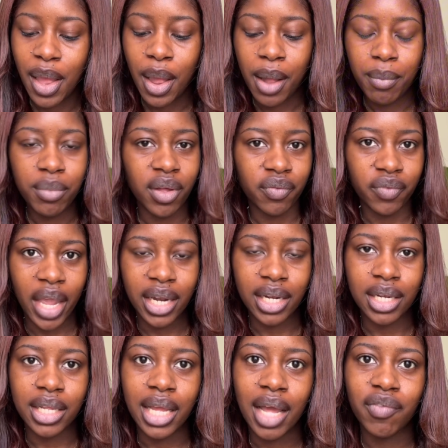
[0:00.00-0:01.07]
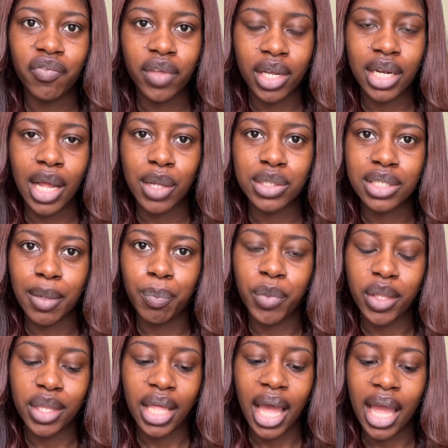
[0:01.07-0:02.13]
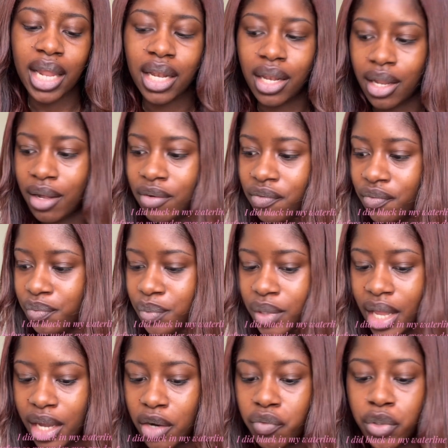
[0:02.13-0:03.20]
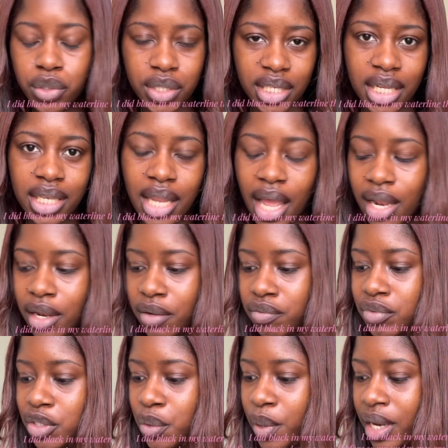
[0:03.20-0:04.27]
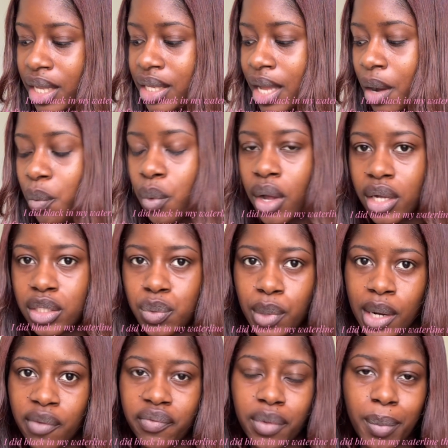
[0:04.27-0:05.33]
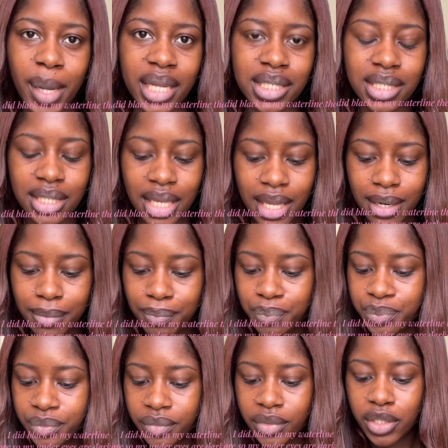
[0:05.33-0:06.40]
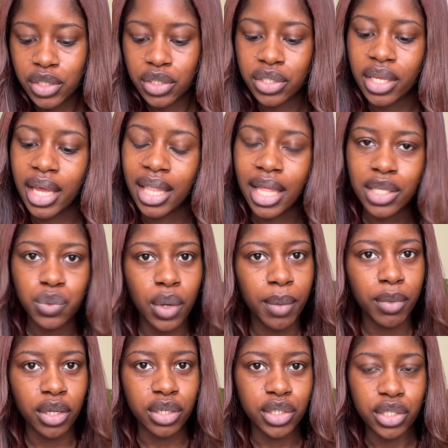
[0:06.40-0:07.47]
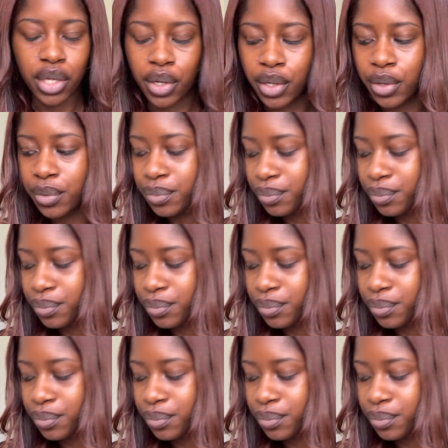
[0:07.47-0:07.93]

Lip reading: But finally I've figured out something that I love, like a routine that I love doing and that works well for my skin. So yeah, that's what I'm going to show you.